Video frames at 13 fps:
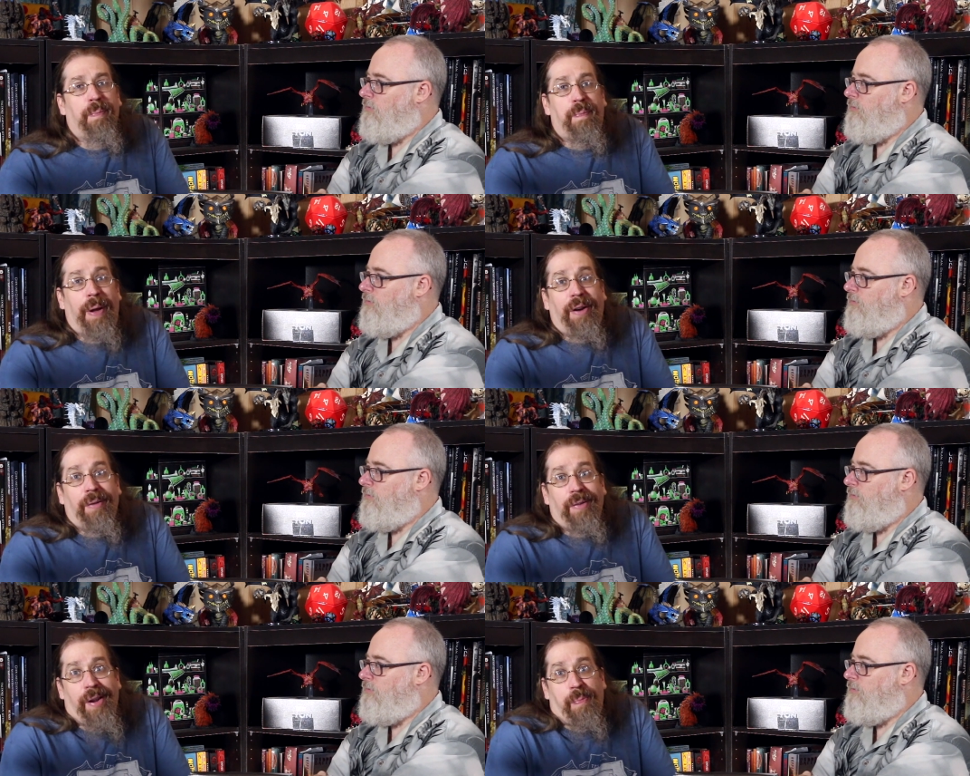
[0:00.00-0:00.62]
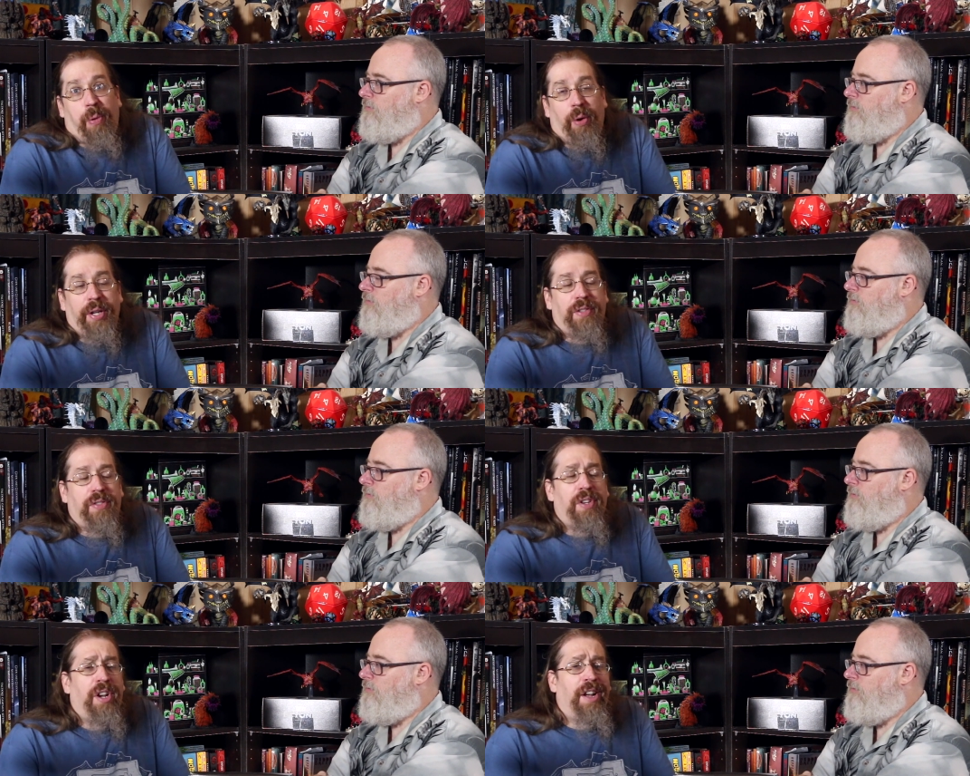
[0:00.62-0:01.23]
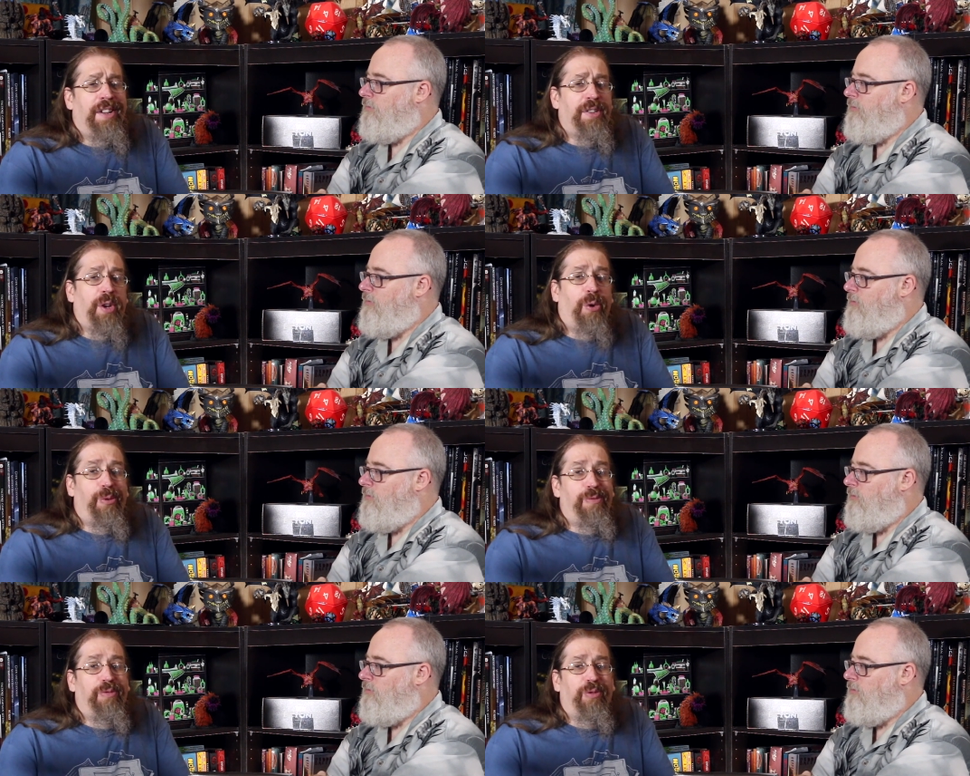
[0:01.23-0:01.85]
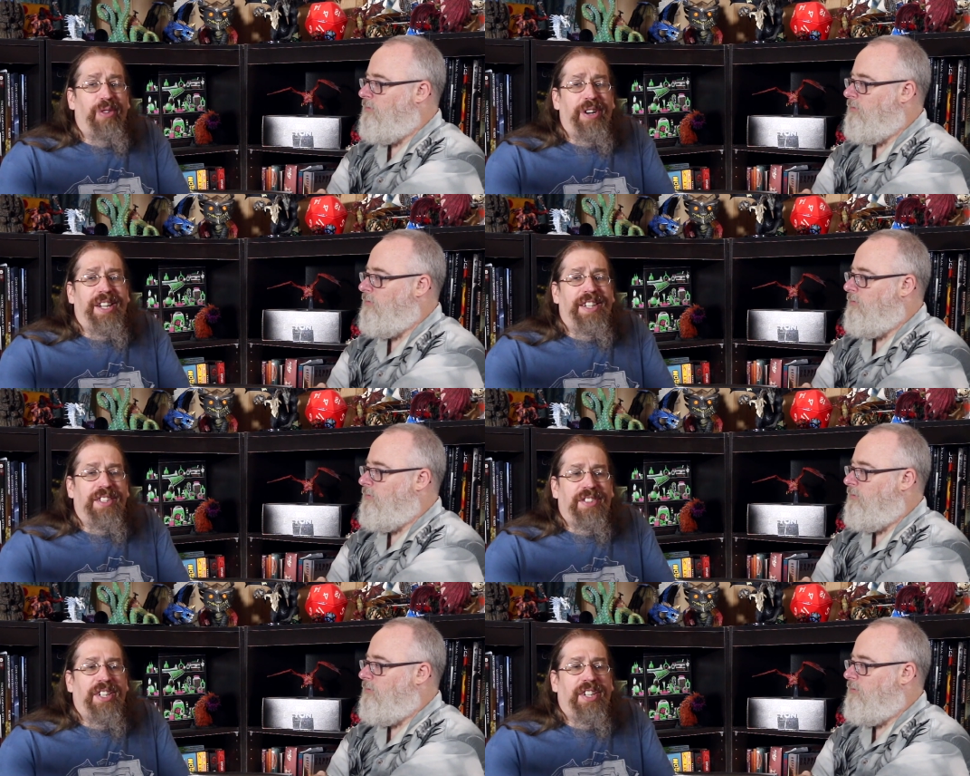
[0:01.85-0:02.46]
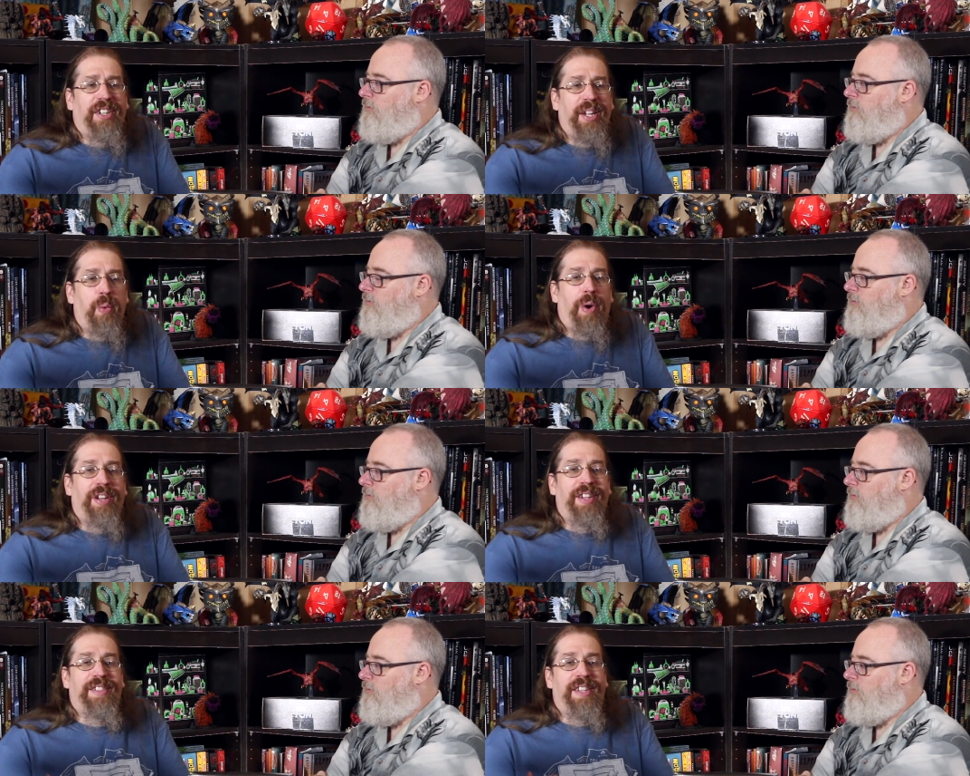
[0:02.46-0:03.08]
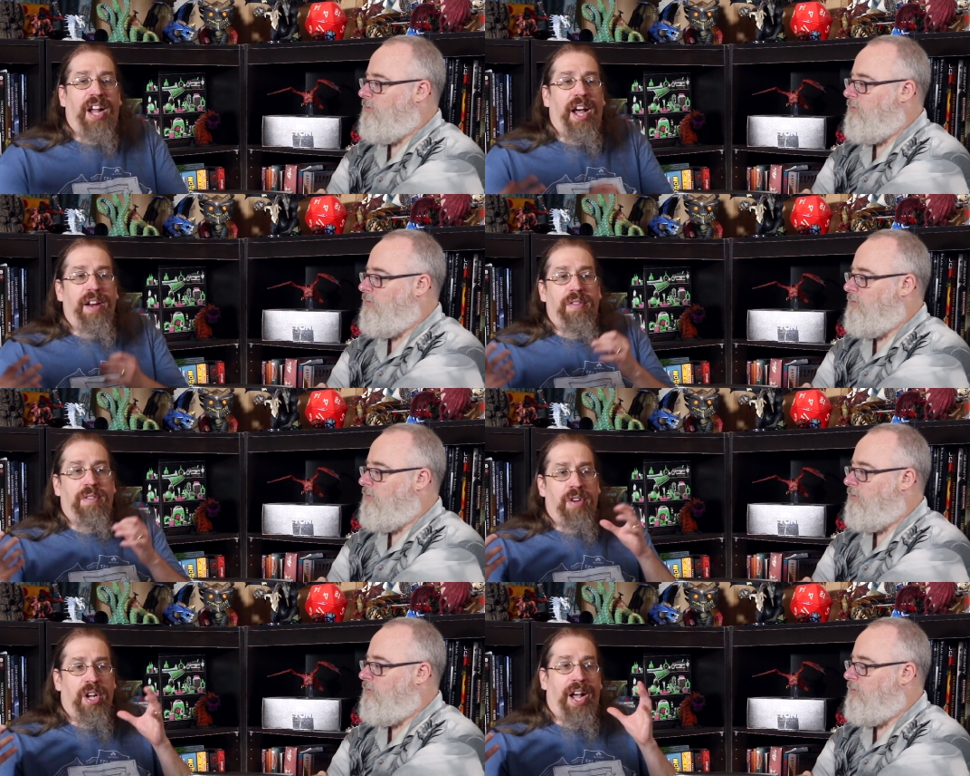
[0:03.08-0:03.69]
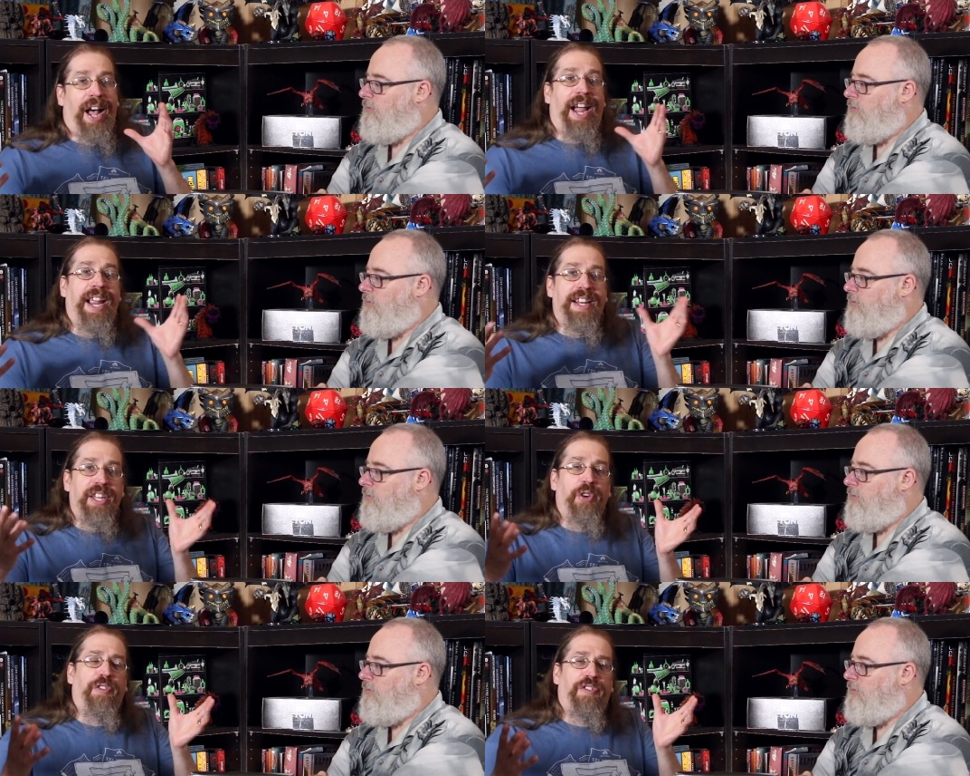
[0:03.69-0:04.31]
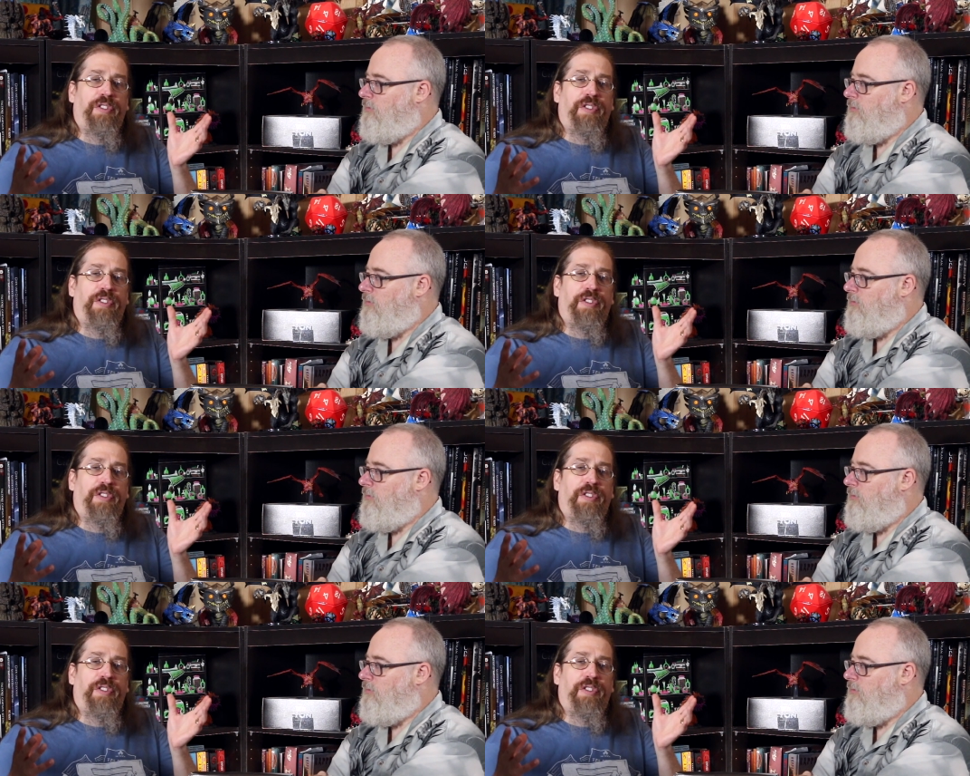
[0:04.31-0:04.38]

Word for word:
Speaker 1: better hit points. So, realistically, while it's not ideal